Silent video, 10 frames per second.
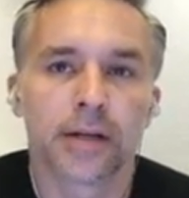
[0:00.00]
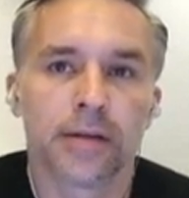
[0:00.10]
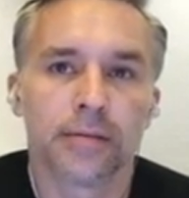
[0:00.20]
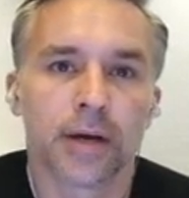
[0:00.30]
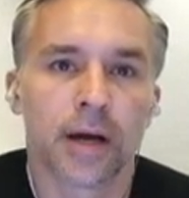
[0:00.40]

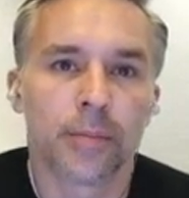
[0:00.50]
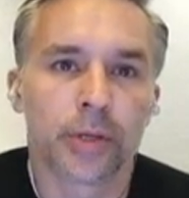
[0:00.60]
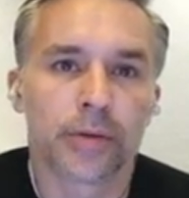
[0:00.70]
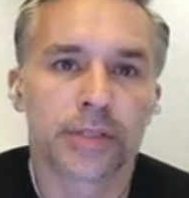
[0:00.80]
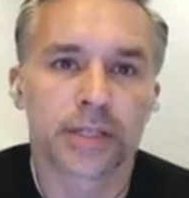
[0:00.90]
You
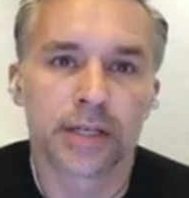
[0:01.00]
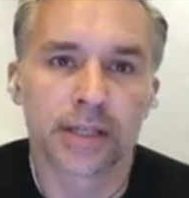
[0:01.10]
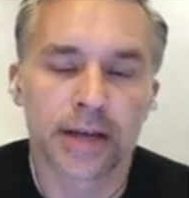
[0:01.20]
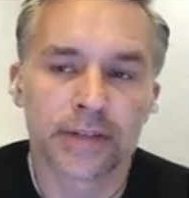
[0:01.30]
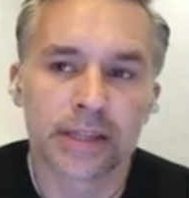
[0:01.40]
upload to
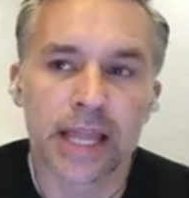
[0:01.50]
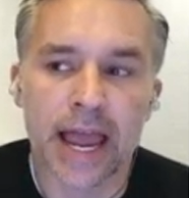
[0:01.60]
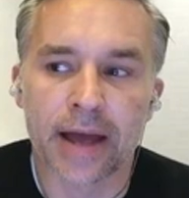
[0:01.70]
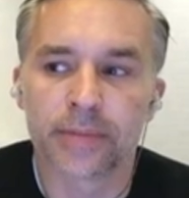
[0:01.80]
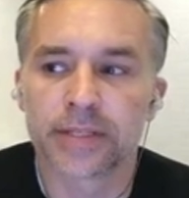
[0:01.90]
11
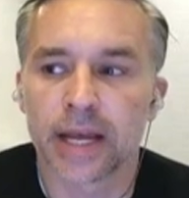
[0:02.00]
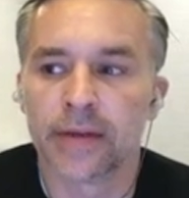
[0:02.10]
Labs,